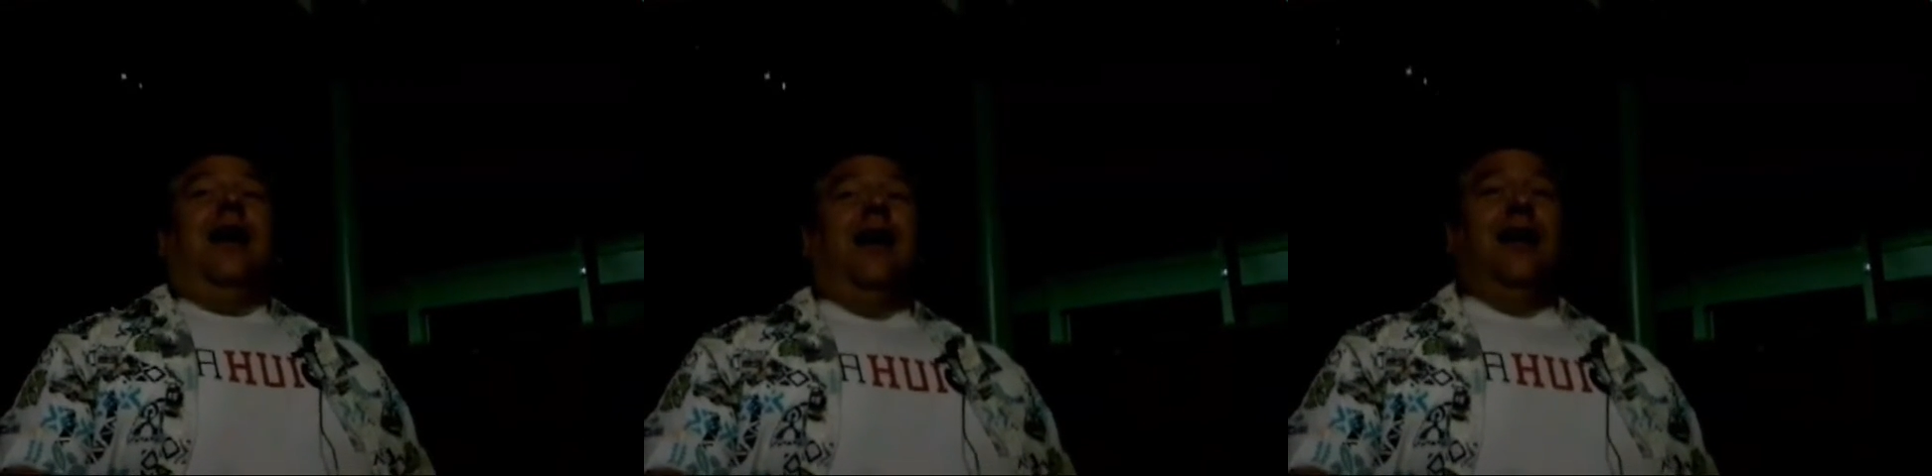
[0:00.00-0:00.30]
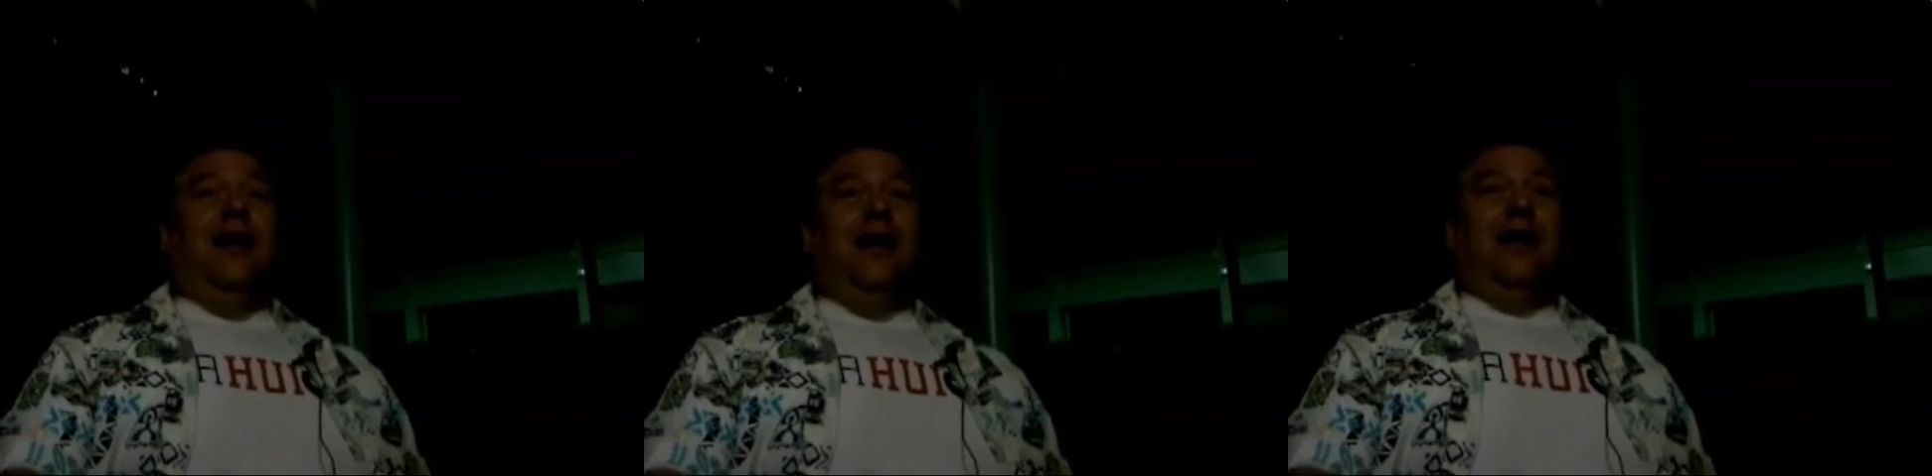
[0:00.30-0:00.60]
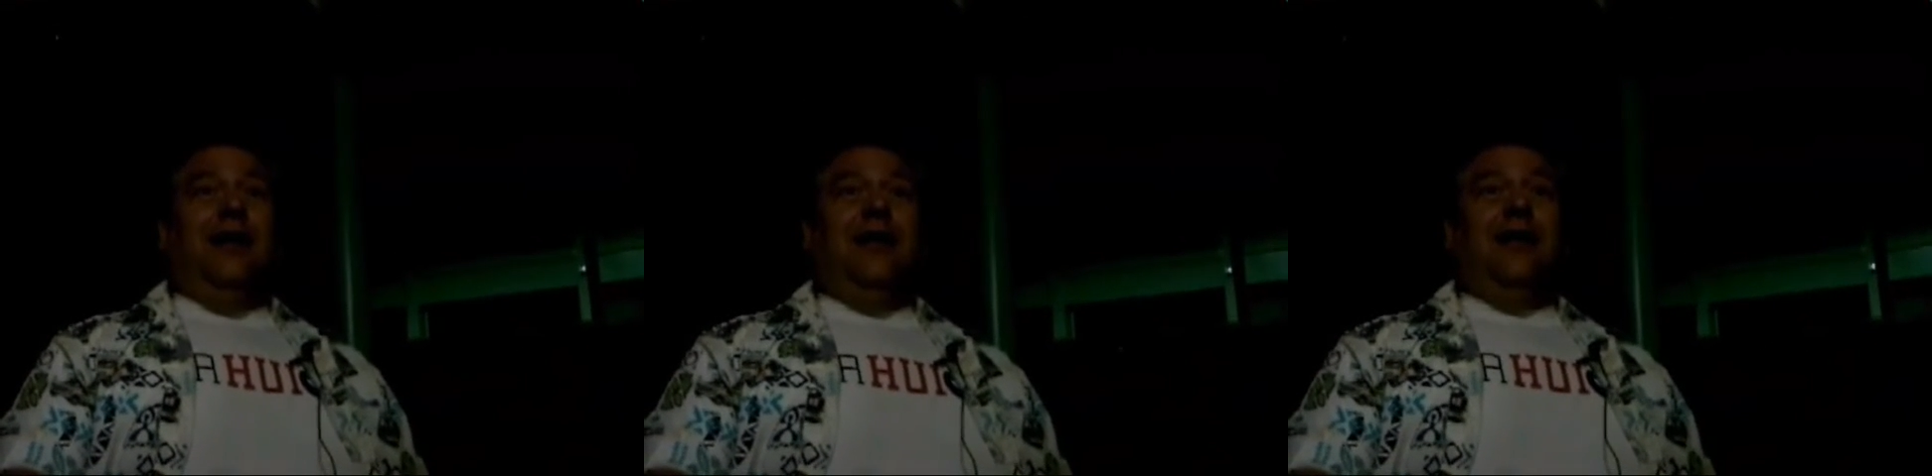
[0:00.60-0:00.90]

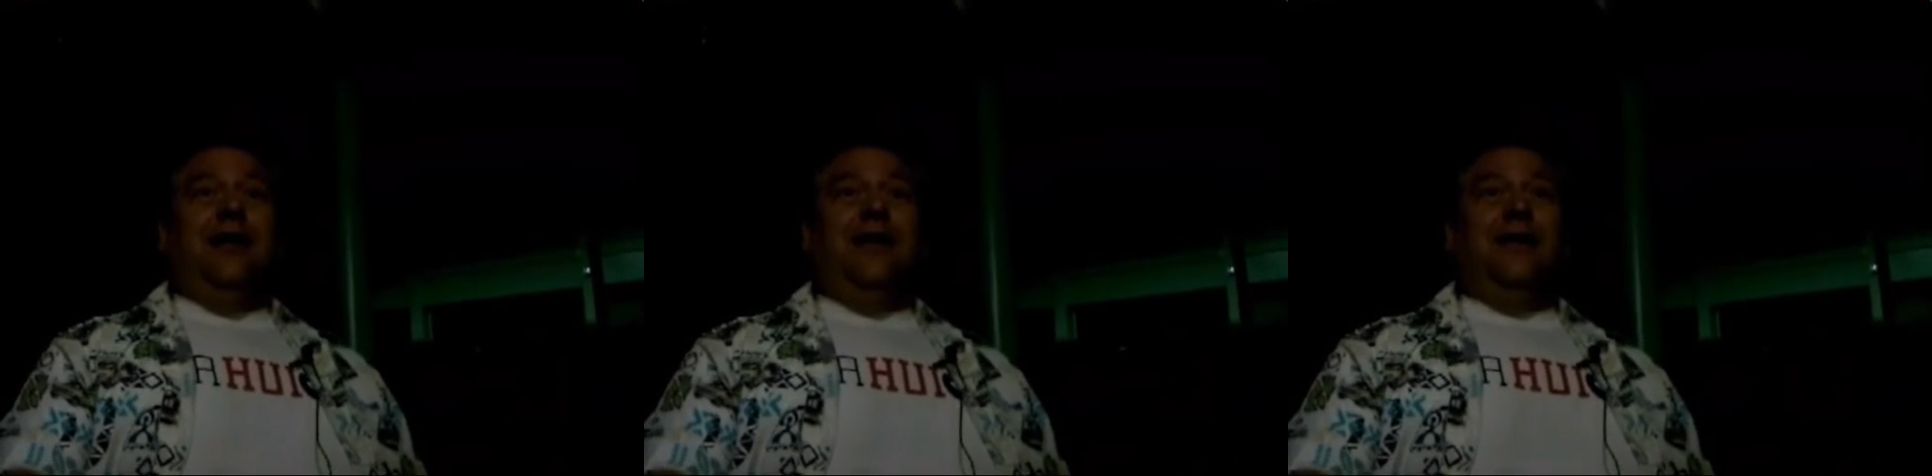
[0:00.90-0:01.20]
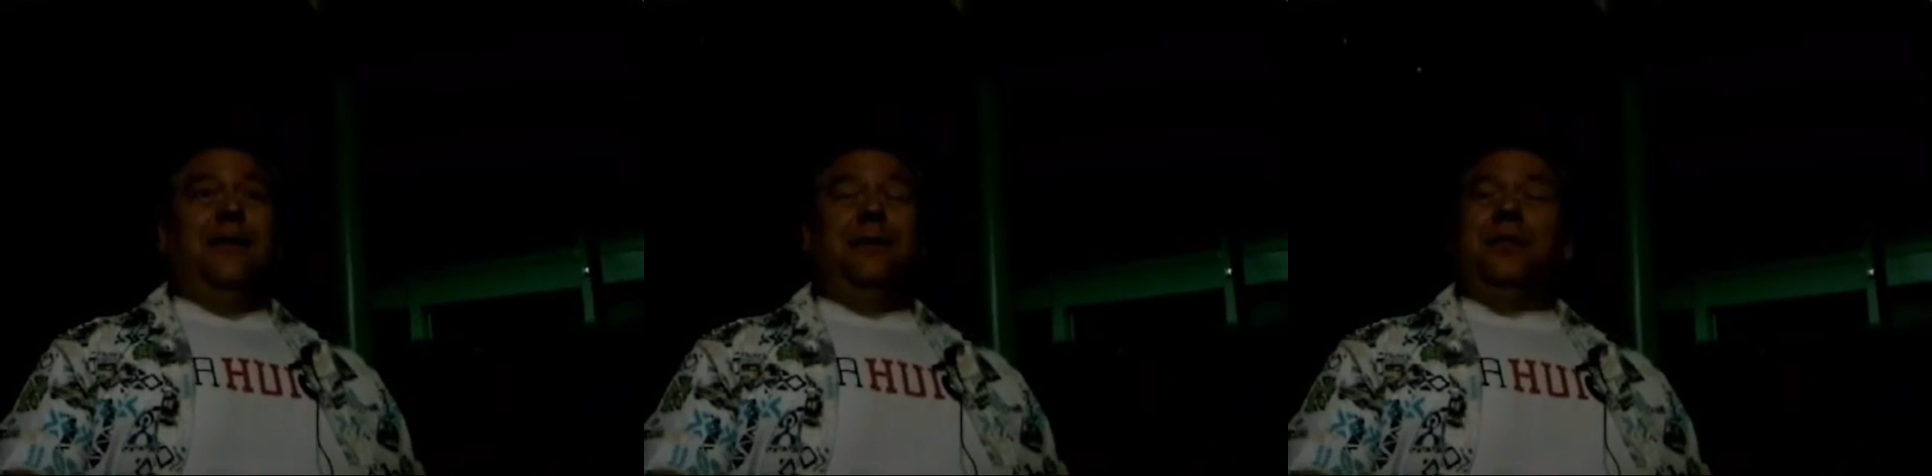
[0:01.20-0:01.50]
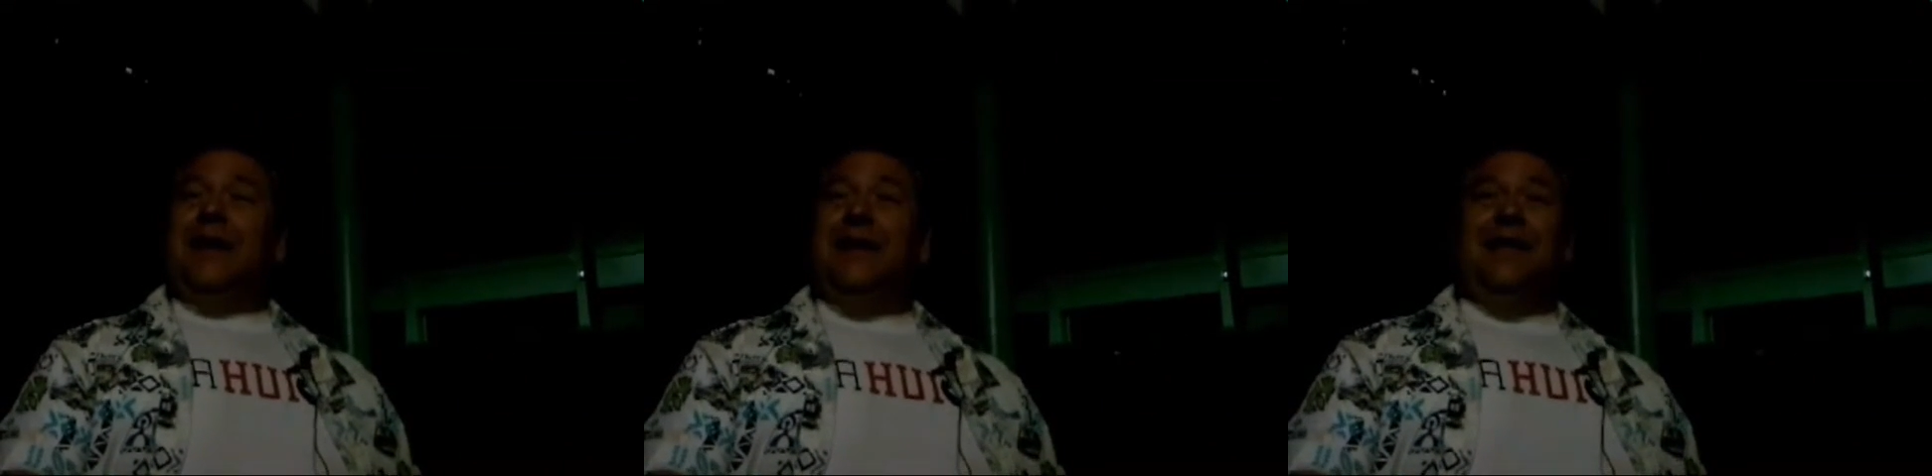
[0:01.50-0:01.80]

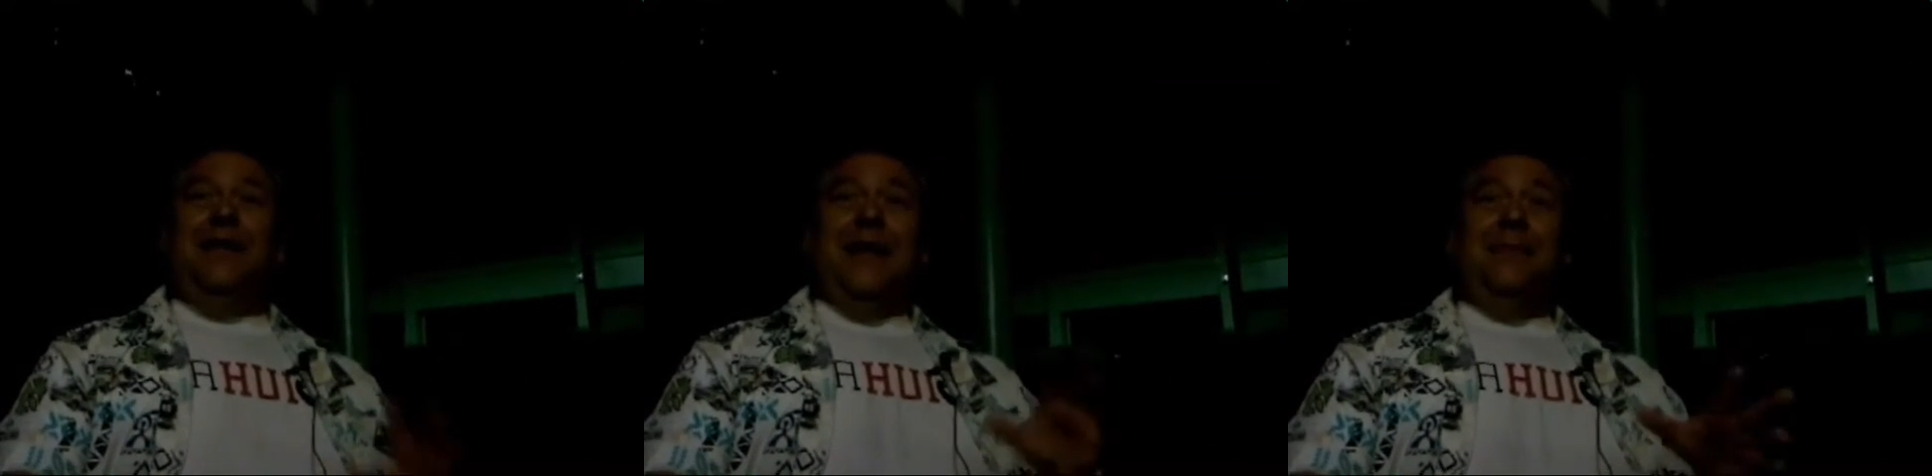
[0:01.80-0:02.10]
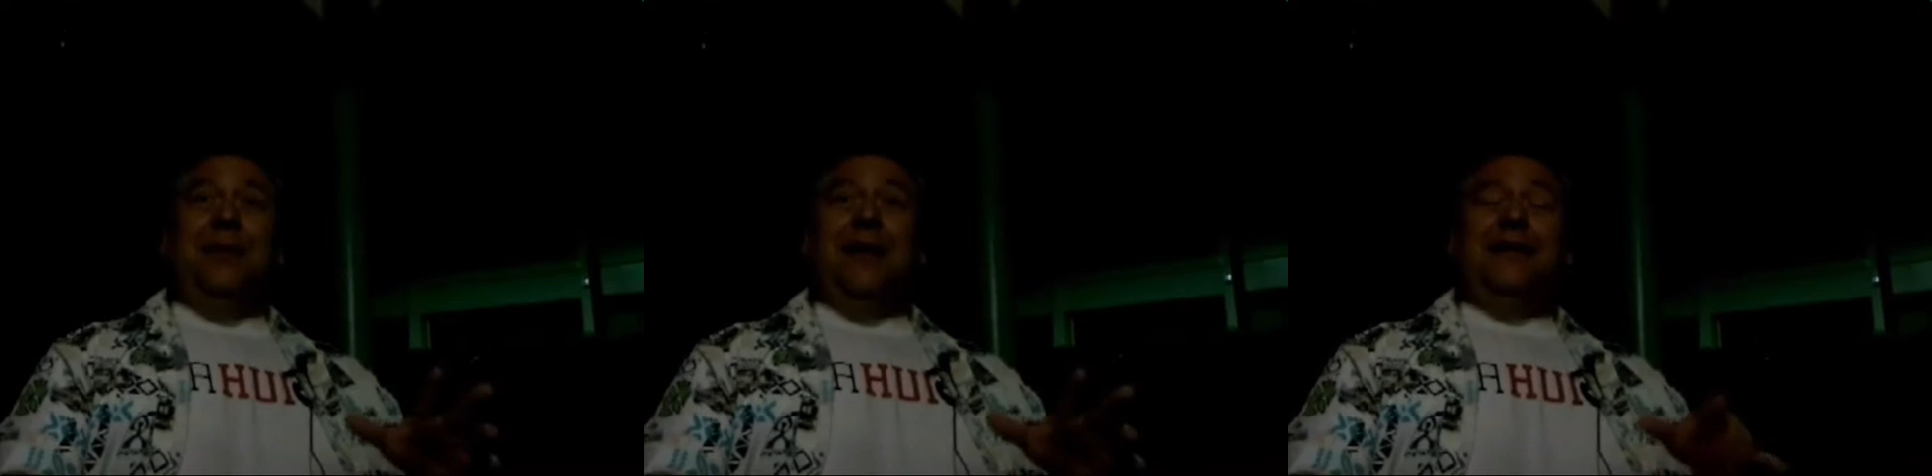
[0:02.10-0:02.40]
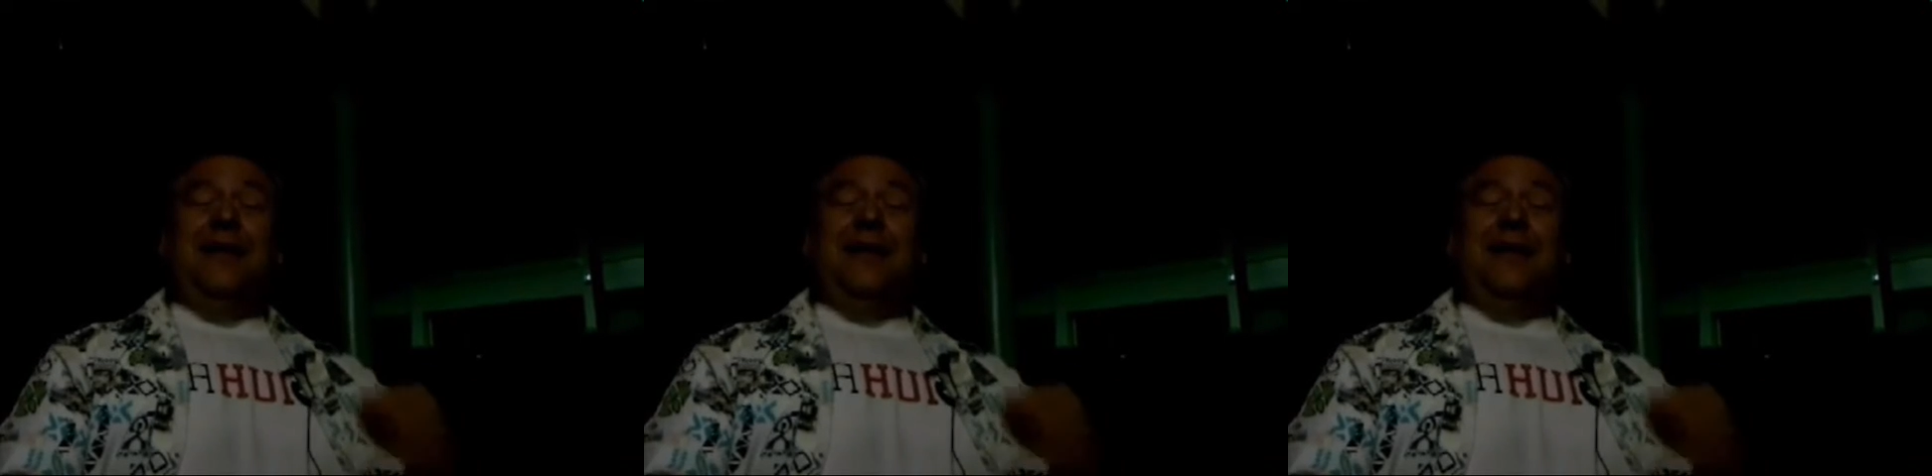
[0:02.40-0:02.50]
That being